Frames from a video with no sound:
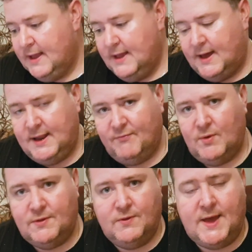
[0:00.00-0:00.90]
Another one
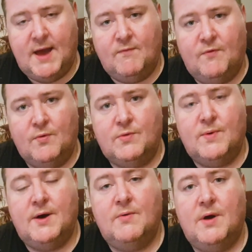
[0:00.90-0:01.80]
to look out for as
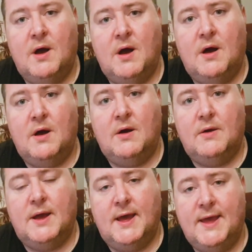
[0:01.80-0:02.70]
well are
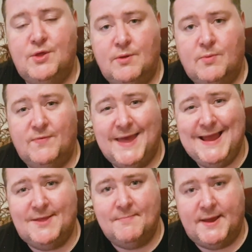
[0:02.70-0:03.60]
issues with the
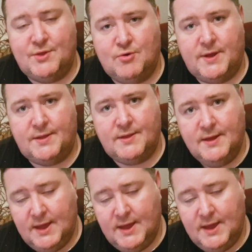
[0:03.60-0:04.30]
heater matrix,